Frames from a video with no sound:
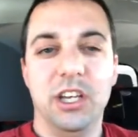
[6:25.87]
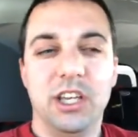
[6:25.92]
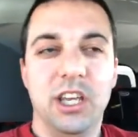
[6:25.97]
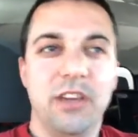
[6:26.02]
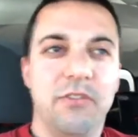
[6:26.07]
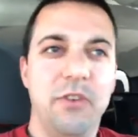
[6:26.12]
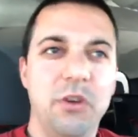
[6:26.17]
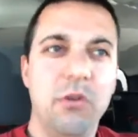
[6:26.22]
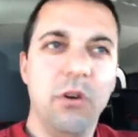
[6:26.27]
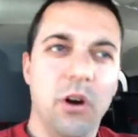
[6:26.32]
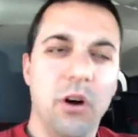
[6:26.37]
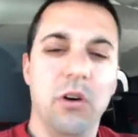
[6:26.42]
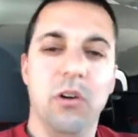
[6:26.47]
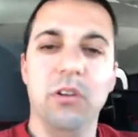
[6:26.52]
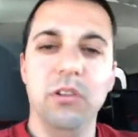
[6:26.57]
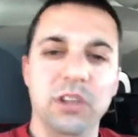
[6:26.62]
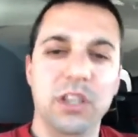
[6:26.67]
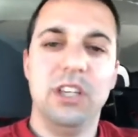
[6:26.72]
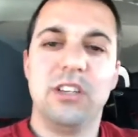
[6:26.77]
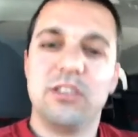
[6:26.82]
If you
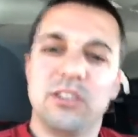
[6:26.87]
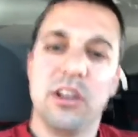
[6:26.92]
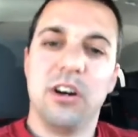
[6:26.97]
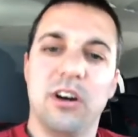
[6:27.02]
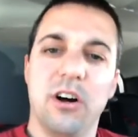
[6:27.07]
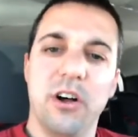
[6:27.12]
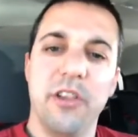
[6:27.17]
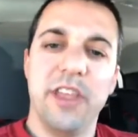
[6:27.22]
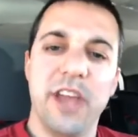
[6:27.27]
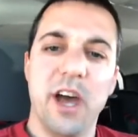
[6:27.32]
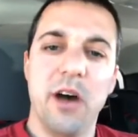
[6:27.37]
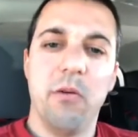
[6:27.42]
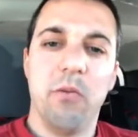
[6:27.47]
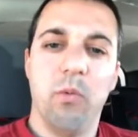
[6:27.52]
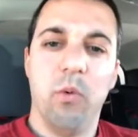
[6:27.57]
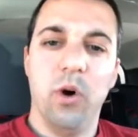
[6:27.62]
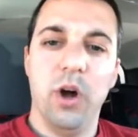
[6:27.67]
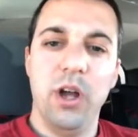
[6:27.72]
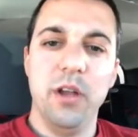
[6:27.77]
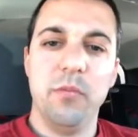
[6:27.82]
only saw that
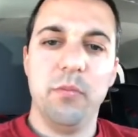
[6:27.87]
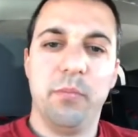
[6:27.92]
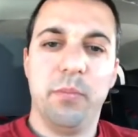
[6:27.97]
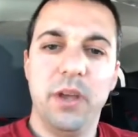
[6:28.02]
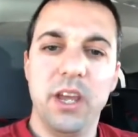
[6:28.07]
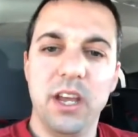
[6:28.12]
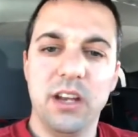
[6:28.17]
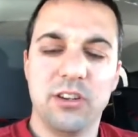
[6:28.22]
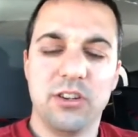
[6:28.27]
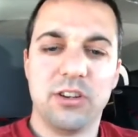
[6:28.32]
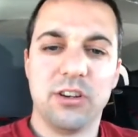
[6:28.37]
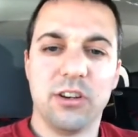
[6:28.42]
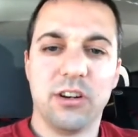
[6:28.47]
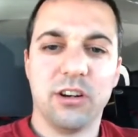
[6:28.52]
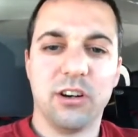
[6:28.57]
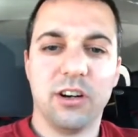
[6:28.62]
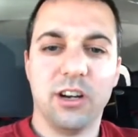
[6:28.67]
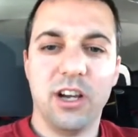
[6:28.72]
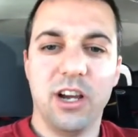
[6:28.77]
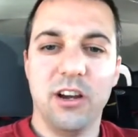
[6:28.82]
one
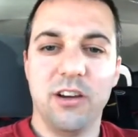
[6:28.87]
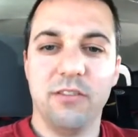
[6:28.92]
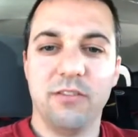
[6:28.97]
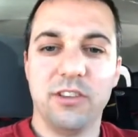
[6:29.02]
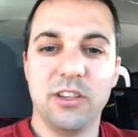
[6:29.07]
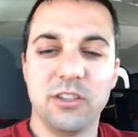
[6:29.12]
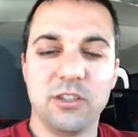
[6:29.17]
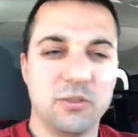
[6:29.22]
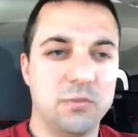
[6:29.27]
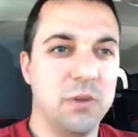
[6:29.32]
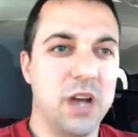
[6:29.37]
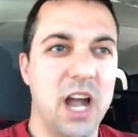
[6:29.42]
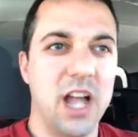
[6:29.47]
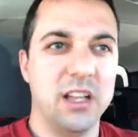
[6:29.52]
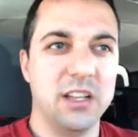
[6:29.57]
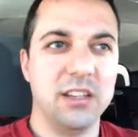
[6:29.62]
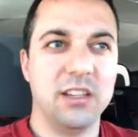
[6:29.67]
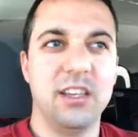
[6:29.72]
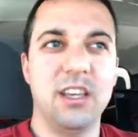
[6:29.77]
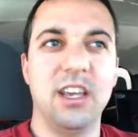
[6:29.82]
picture of the
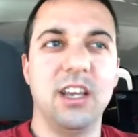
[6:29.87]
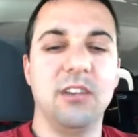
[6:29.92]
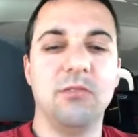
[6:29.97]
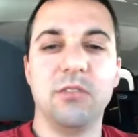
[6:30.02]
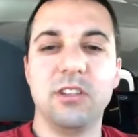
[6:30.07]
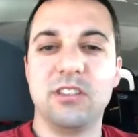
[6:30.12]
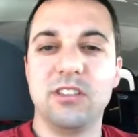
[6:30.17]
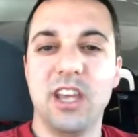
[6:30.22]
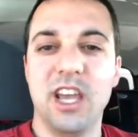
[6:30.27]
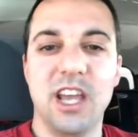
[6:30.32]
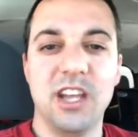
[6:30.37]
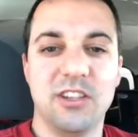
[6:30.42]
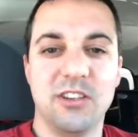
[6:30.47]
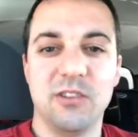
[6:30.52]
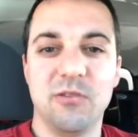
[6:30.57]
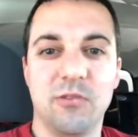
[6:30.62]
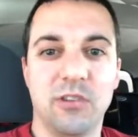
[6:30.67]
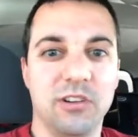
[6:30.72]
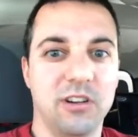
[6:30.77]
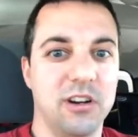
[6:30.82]
smiling kid with
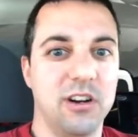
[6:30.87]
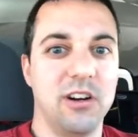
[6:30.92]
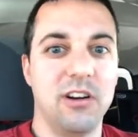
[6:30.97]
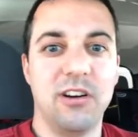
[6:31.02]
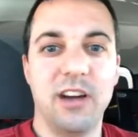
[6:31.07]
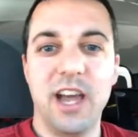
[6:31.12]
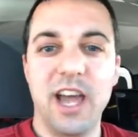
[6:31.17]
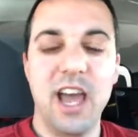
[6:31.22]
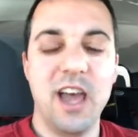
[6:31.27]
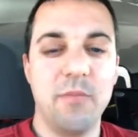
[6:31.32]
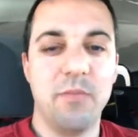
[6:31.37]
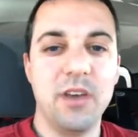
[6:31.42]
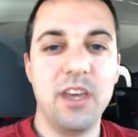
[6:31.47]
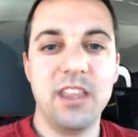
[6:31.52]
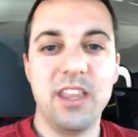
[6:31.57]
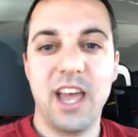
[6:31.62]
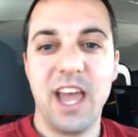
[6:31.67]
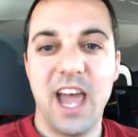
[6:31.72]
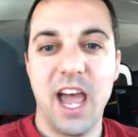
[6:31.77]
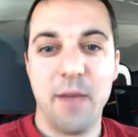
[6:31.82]
Santa where they're all
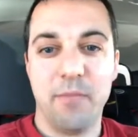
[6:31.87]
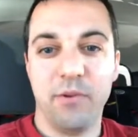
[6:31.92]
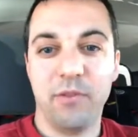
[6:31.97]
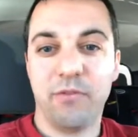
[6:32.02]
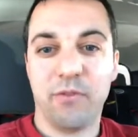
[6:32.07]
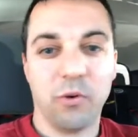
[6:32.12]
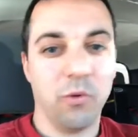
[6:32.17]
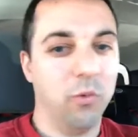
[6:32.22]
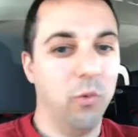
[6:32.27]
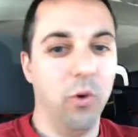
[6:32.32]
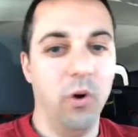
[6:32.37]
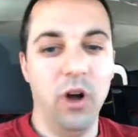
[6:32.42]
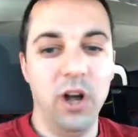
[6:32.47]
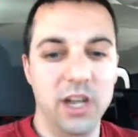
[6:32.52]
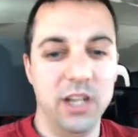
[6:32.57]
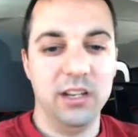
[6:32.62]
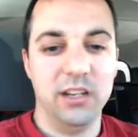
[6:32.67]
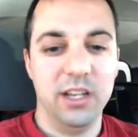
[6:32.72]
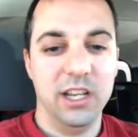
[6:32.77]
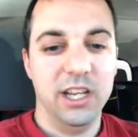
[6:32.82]
happy that happened for
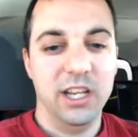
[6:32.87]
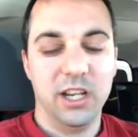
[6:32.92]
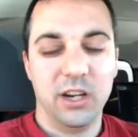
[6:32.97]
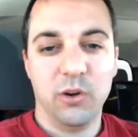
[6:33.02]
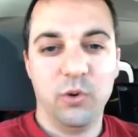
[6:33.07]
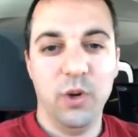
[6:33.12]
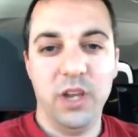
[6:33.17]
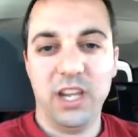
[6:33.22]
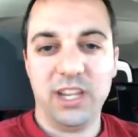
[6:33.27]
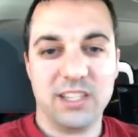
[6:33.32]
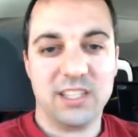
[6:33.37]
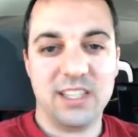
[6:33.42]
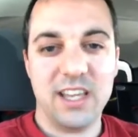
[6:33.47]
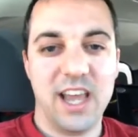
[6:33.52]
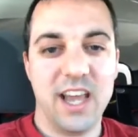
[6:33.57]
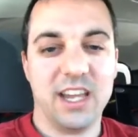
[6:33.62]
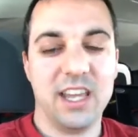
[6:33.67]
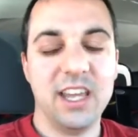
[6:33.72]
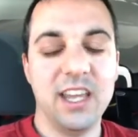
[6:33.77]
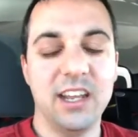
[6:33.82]
one quick
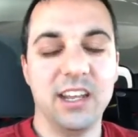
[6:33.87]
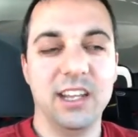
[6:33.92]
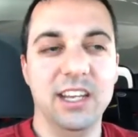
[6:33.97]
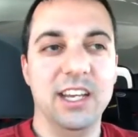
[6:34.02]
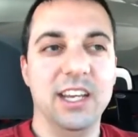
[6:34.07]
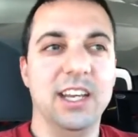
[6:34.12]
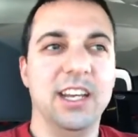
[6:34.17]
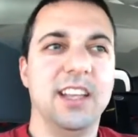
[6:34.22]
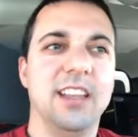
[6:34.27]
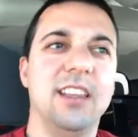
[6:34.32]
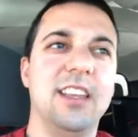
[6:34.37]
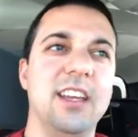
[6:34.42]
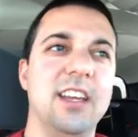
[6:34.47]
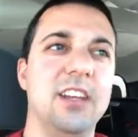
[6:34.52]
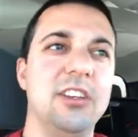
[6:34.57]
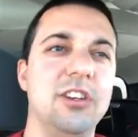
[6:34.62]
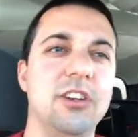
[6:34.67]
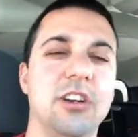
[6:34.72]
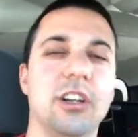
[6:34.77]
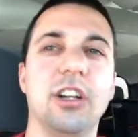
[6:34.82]
second,
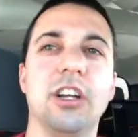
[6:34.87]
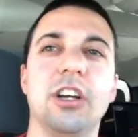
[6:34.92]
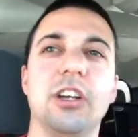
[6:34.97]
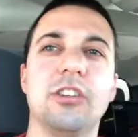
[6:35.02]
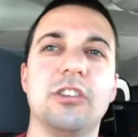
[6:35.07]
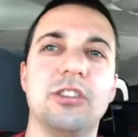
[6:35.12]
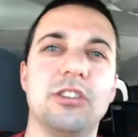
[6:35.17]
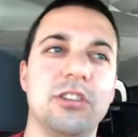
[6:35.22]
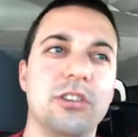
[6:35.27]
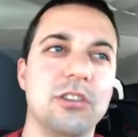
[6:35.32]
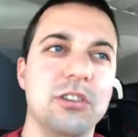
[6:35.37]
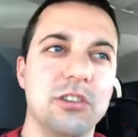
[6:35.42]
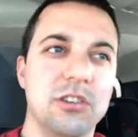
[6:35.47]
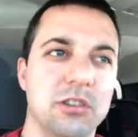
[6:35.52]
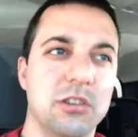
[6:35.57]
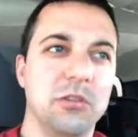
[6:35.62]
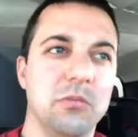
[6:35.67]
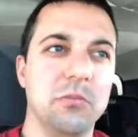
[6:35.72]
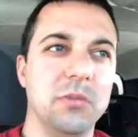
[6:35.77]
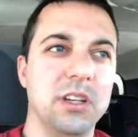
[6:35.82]
then you're going to
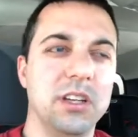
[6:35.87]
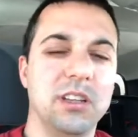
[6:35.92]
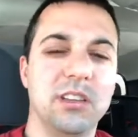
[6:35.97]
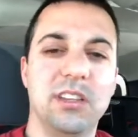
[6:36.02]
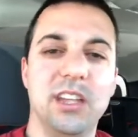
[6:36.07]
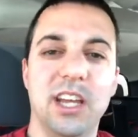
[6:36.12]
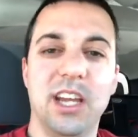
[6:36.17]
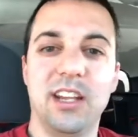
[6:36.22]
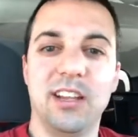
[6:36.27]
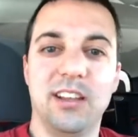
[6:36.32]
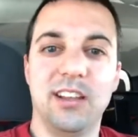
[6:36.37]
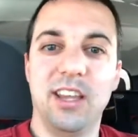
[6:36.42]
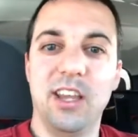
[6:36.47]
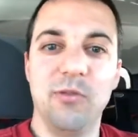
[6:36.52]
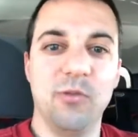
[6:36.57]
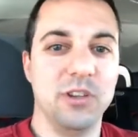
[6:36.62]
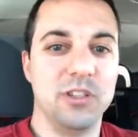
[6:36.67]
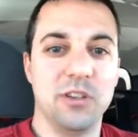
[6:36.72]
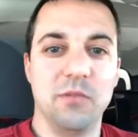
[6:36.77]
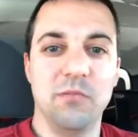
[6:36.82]
assume that
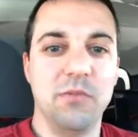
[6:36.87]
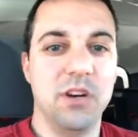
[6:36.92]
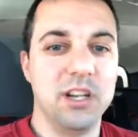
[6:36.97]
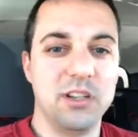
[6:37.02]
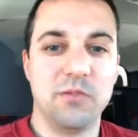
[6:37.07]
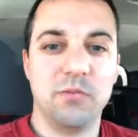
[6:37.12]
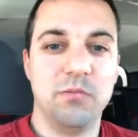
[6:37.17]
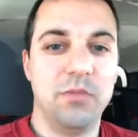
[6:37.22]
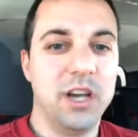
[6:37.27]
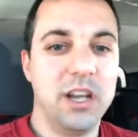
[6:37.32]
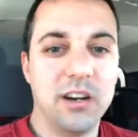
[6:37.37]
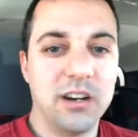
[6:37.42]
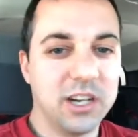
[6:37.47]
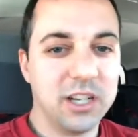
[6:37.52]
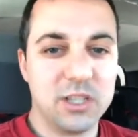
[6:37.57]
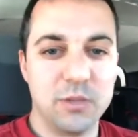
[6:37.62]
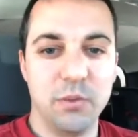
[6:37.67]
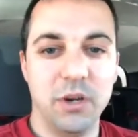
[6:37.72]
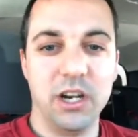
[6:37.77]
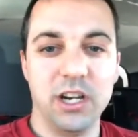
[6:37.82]
it was a much better
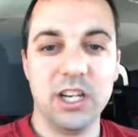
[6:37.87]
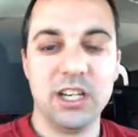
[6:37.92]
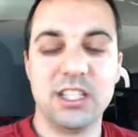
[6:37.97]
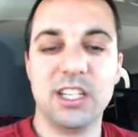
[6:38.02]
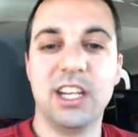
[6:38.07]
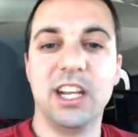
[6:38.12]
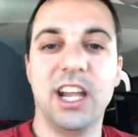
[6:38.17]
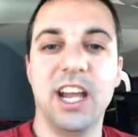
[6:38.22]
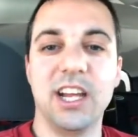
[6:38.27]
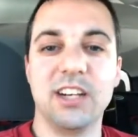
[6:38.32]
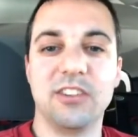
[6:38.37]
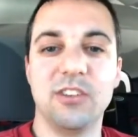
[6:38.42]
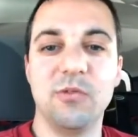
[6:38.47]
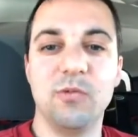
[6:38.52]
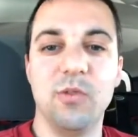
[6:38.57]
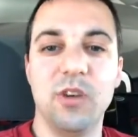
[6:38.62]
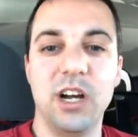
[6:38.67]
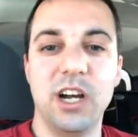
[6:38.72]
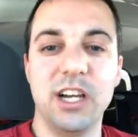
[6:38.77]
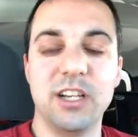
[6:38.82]
experience than it actually
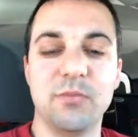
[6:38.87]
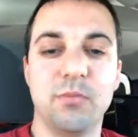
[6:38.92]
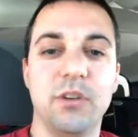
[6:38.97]
was.